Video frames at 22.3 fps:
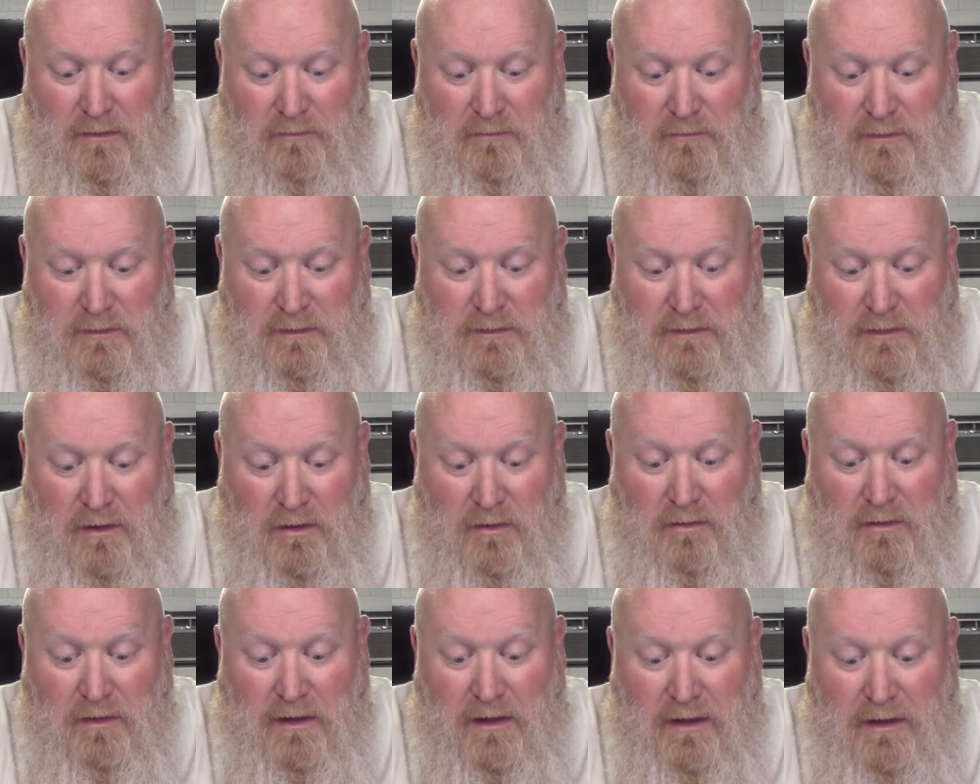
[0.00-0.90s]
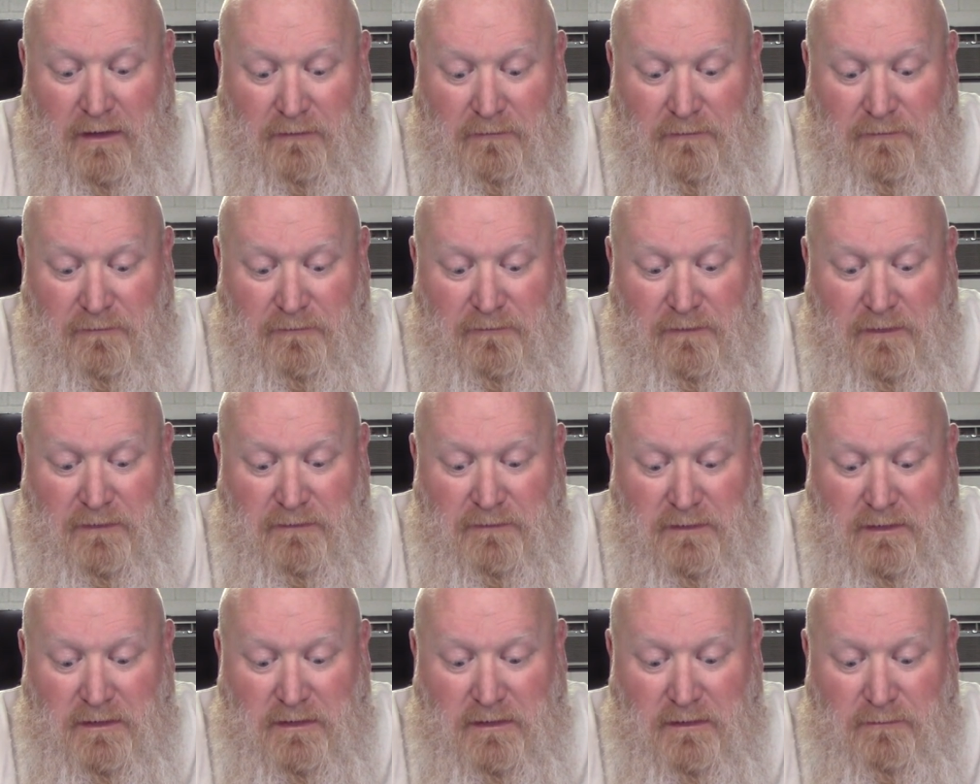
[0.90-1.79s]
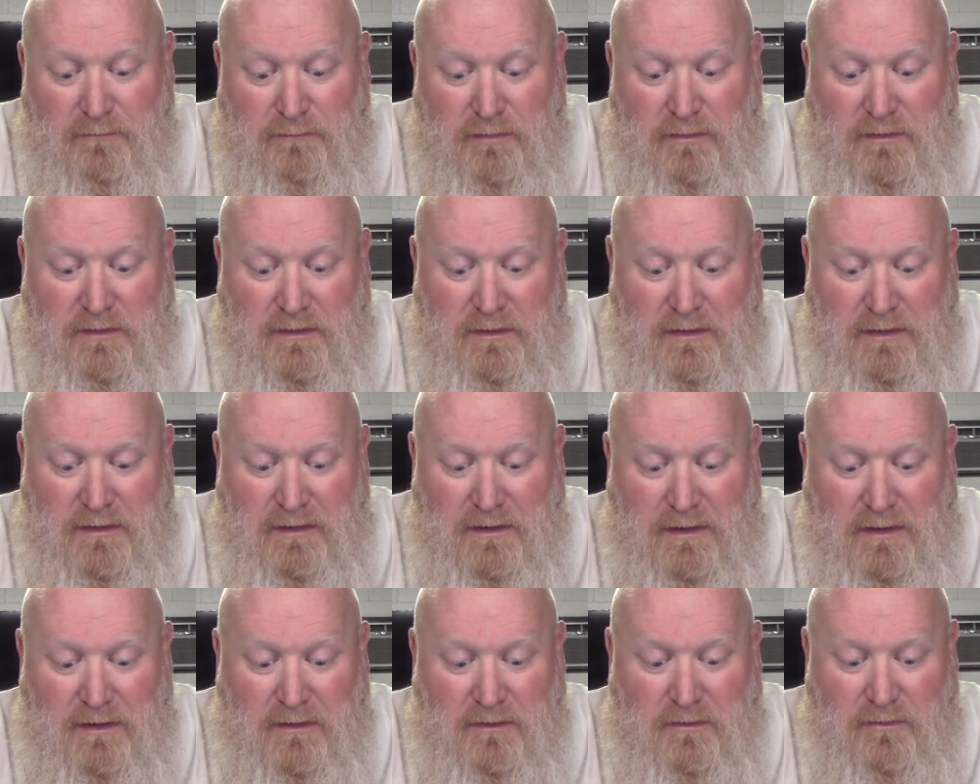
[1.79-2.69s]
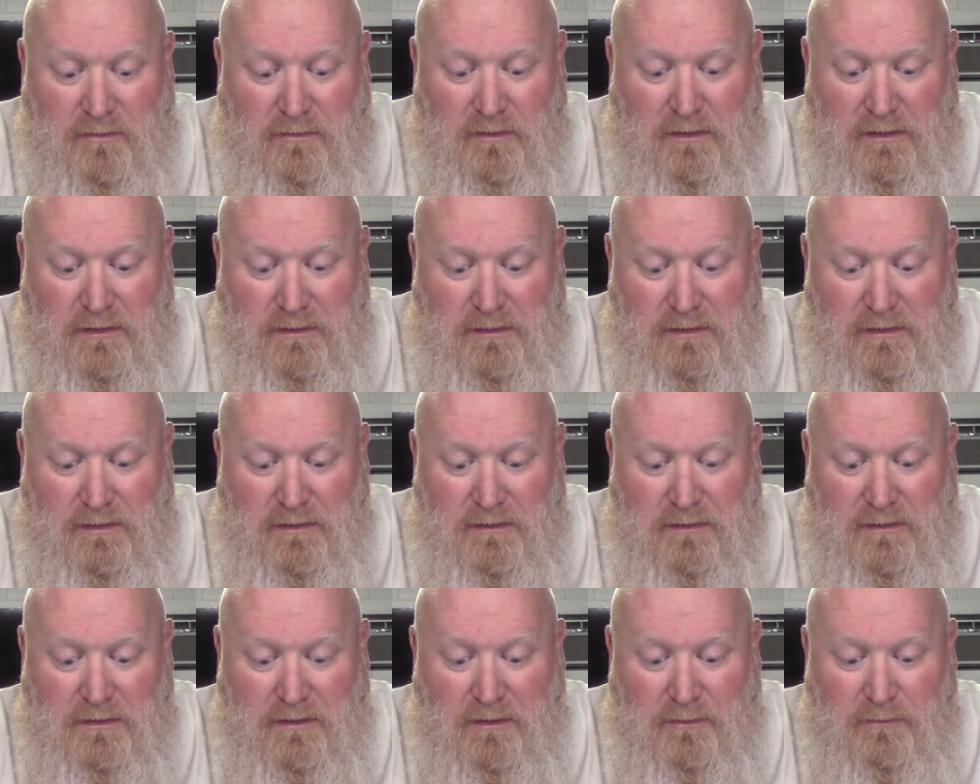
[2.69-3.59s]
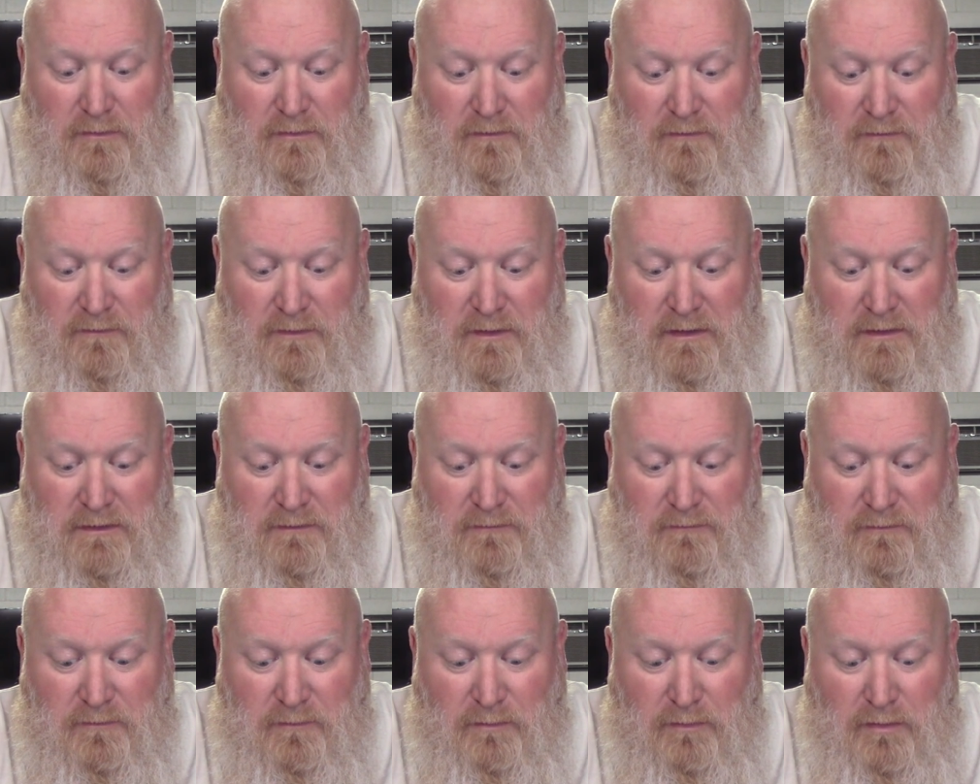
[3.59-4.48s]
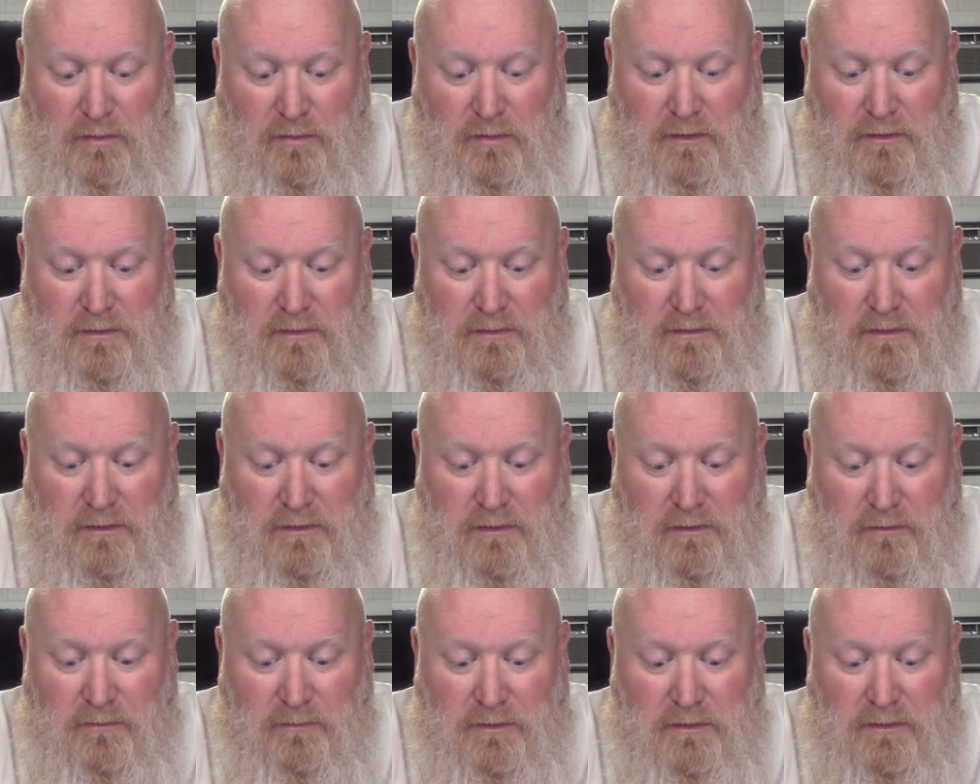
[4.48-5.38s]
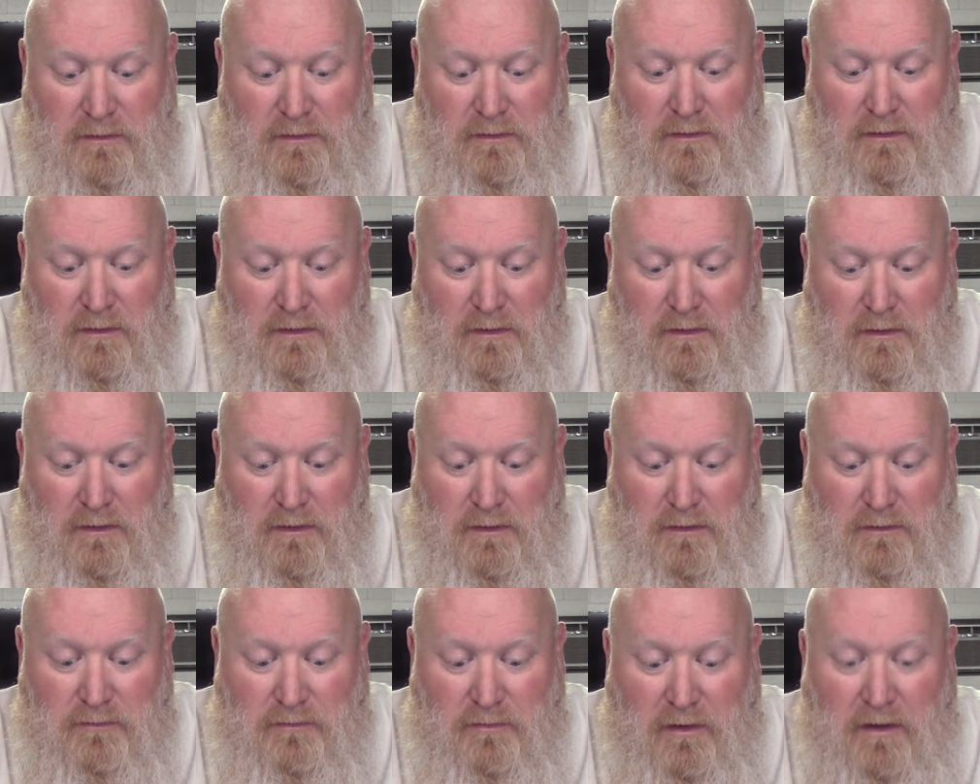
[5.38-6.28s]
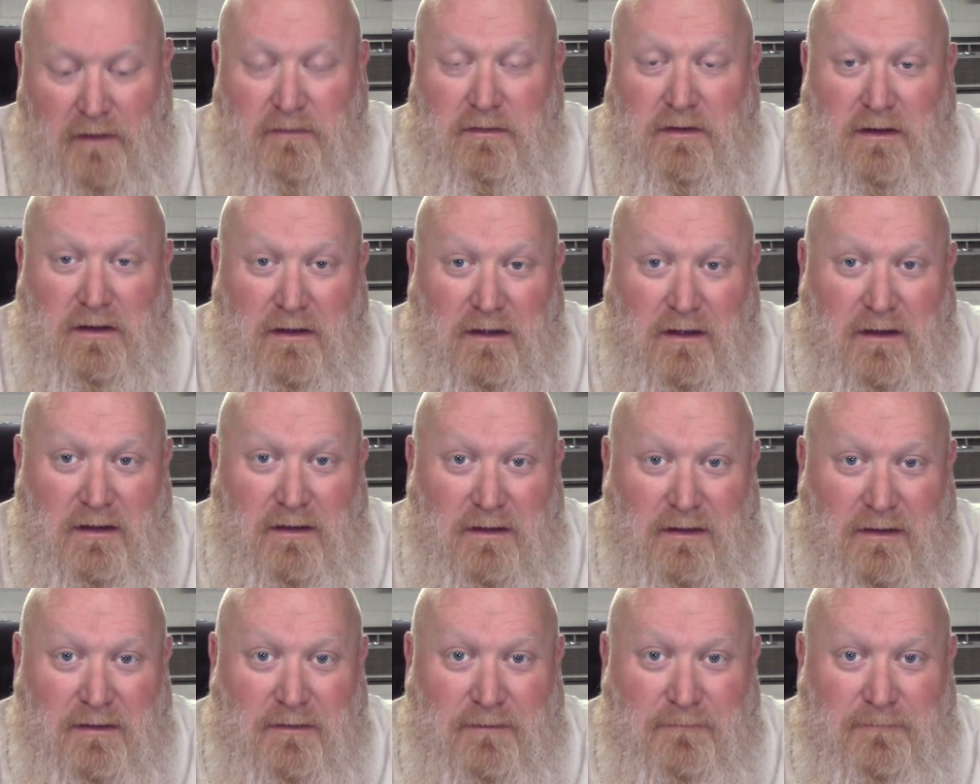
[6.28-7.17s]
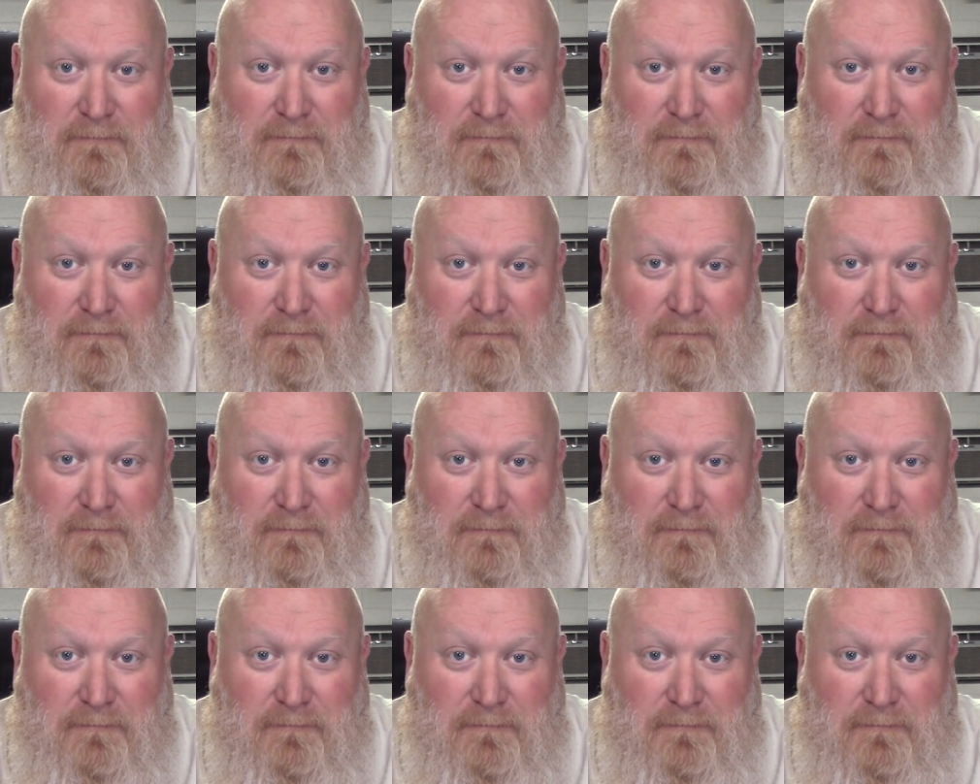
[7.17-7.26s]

we saw a 50% increase in the number of victims reported to the human trafficking hotline.